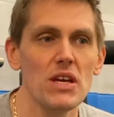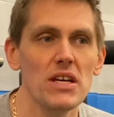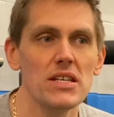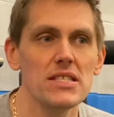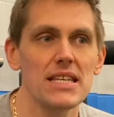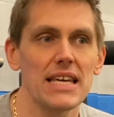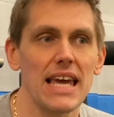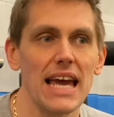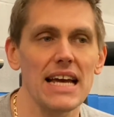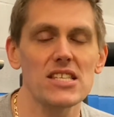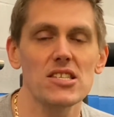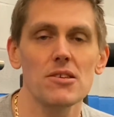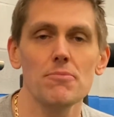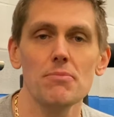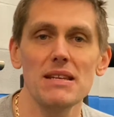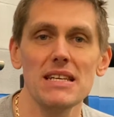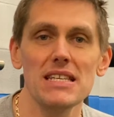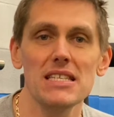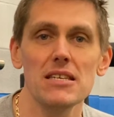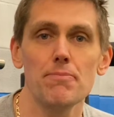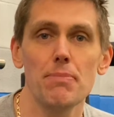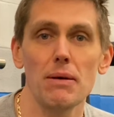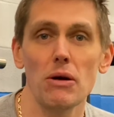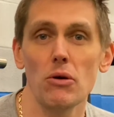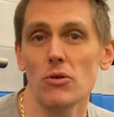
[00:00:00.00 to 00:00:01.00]
to get somebody
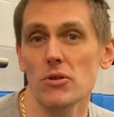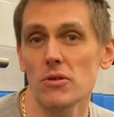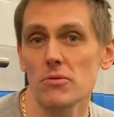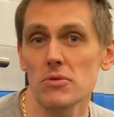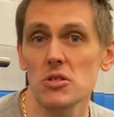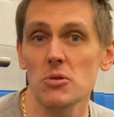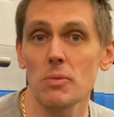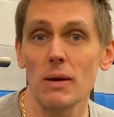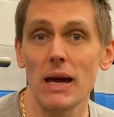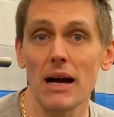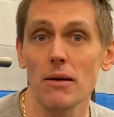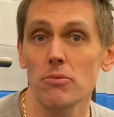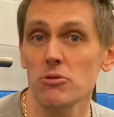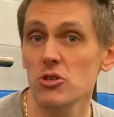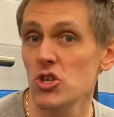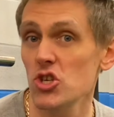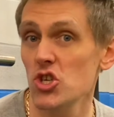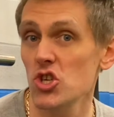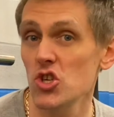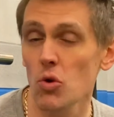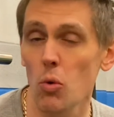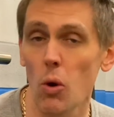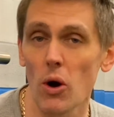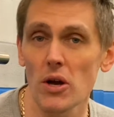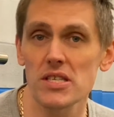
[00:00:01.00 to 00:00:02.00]
to build up to be able to
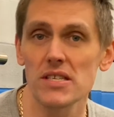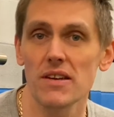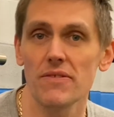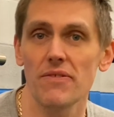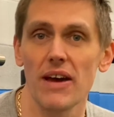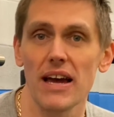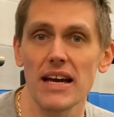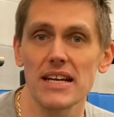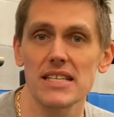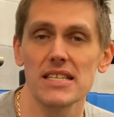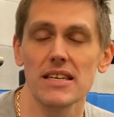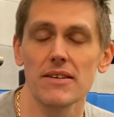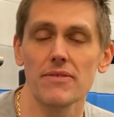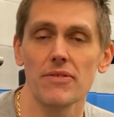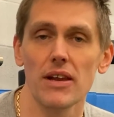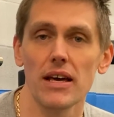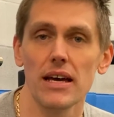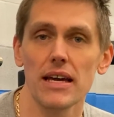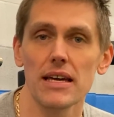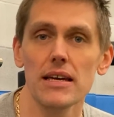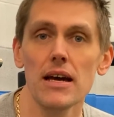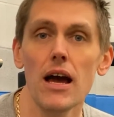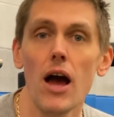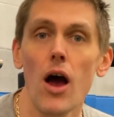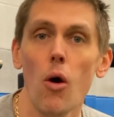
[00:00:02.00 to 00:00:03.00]
squat
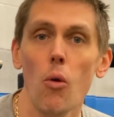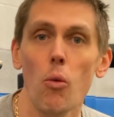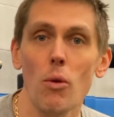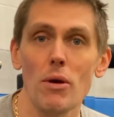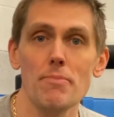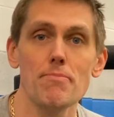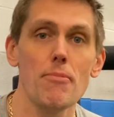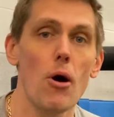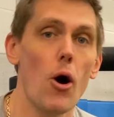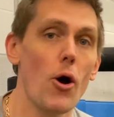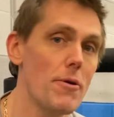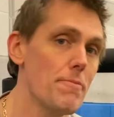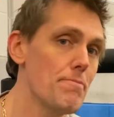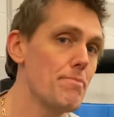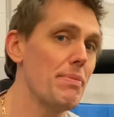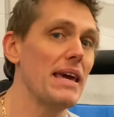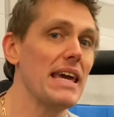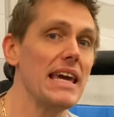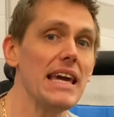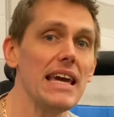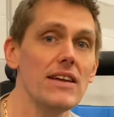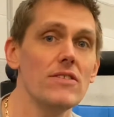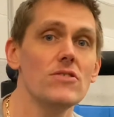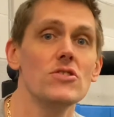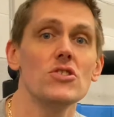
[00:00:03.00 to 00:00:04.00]
effectively, we might
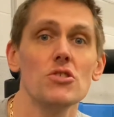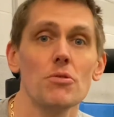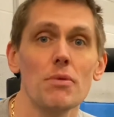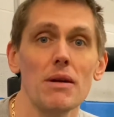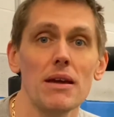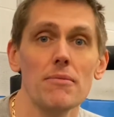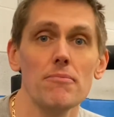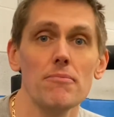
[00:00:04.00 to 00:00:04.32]
begin doing